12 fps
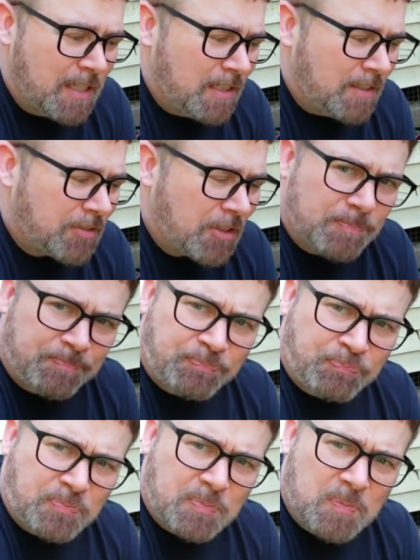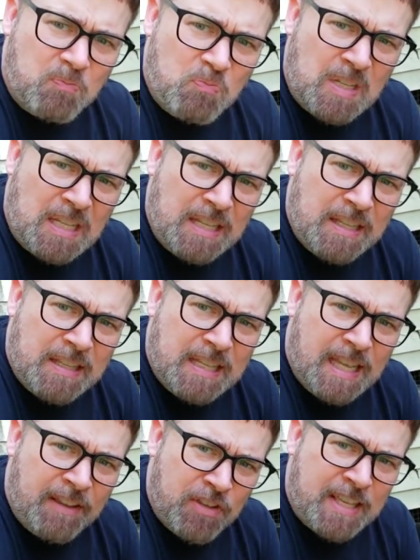So
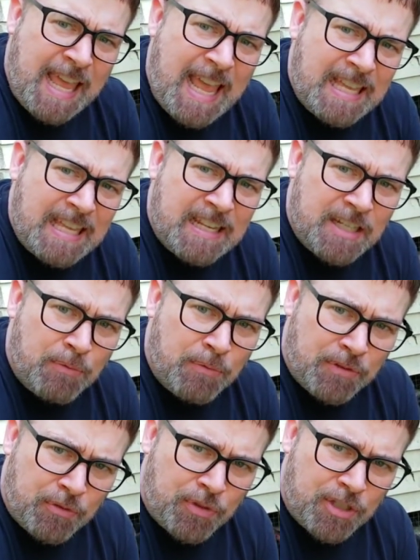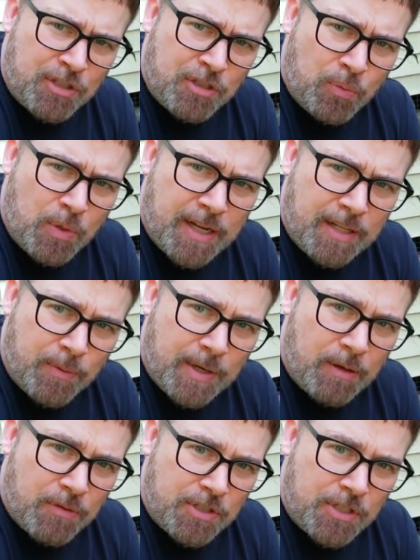if you can't get it done with the traditional way, the way
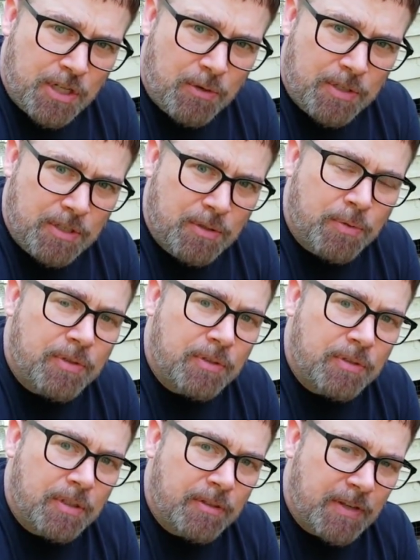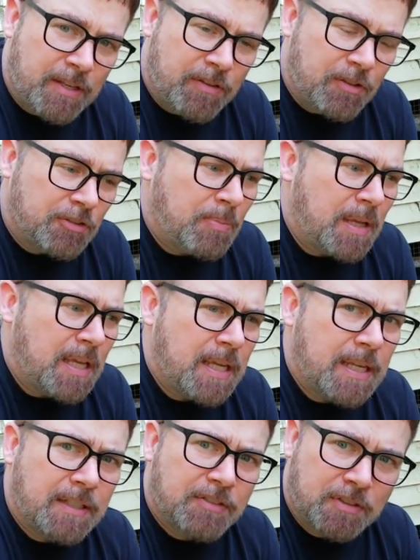I was showing you, with invading the
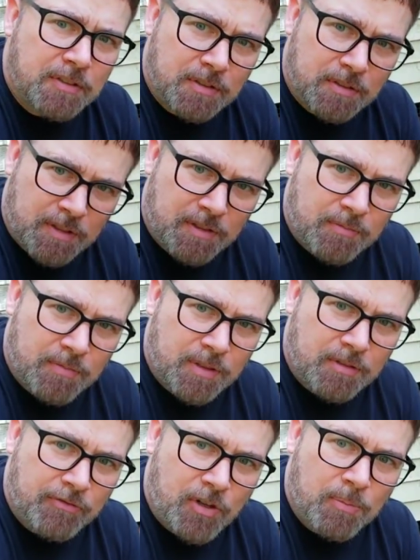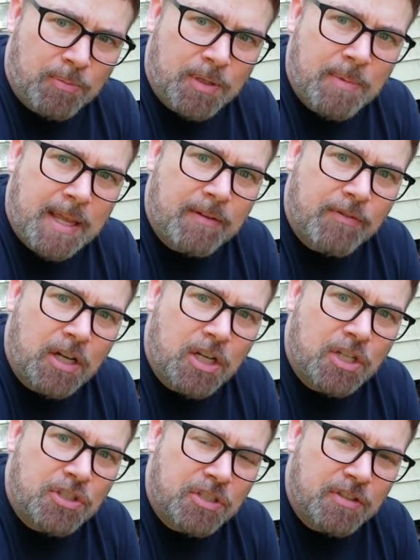space and the firm command of
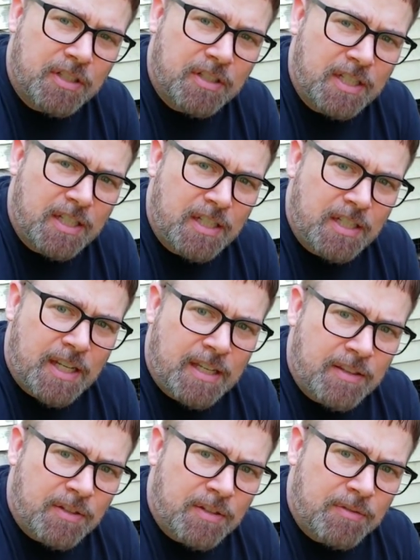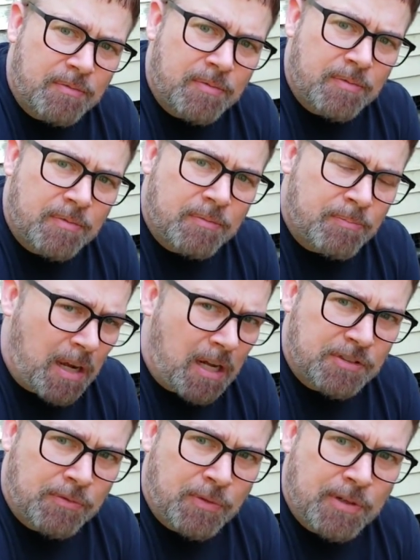hush and the
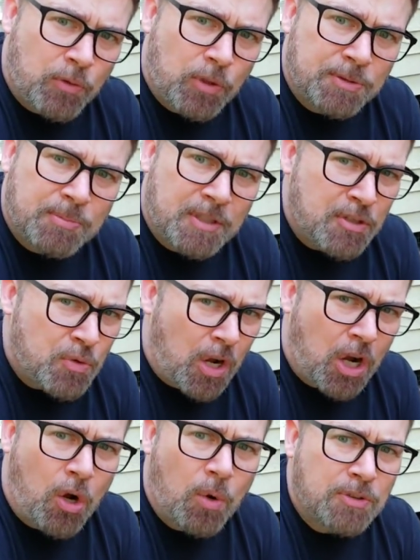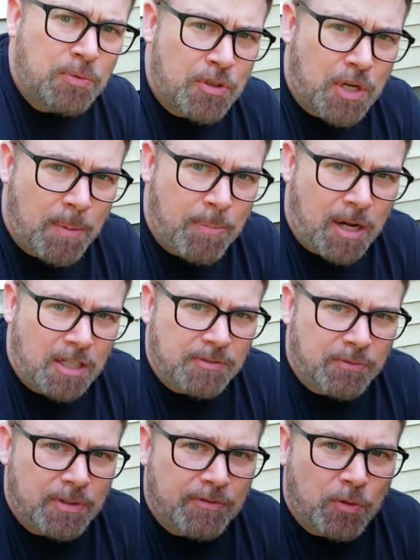positive reinforcement, because you always want to try
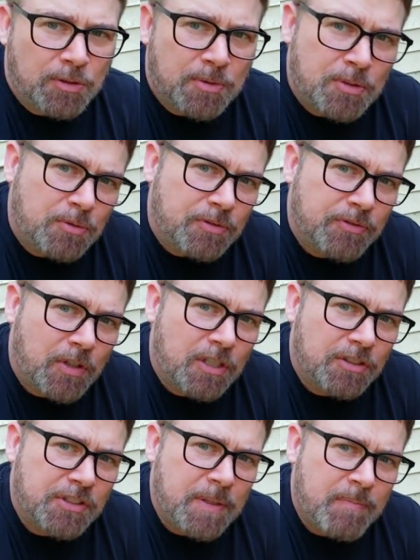positive reinforcement tools first,